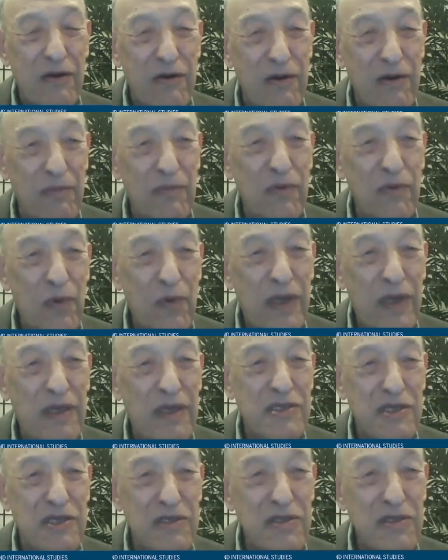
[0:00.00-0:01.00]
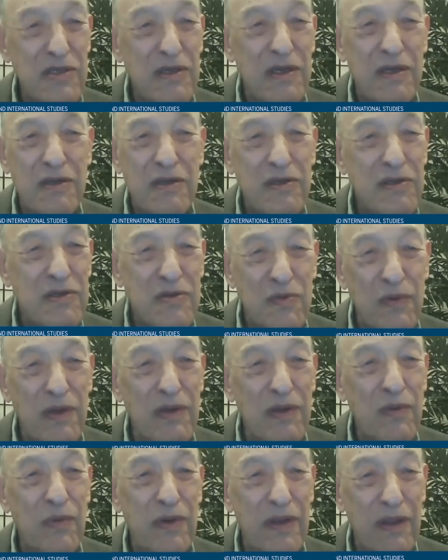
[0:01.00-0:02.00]
Herman Wells is
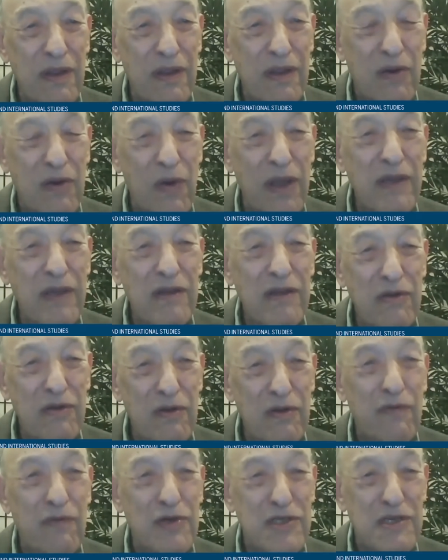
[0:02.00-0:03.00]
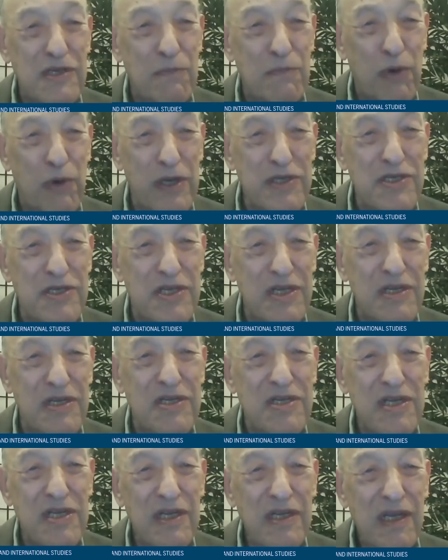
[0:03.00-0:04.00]
really one of the great university
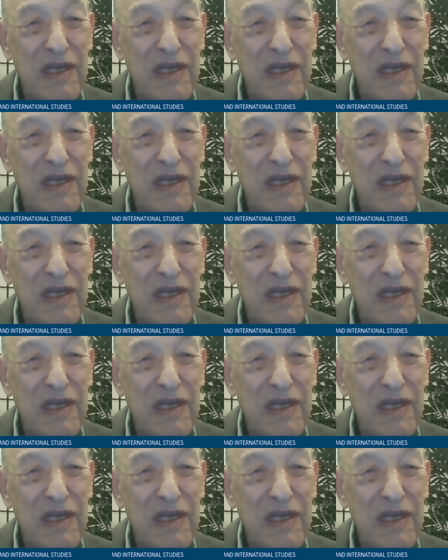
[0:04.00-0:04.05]
presidents,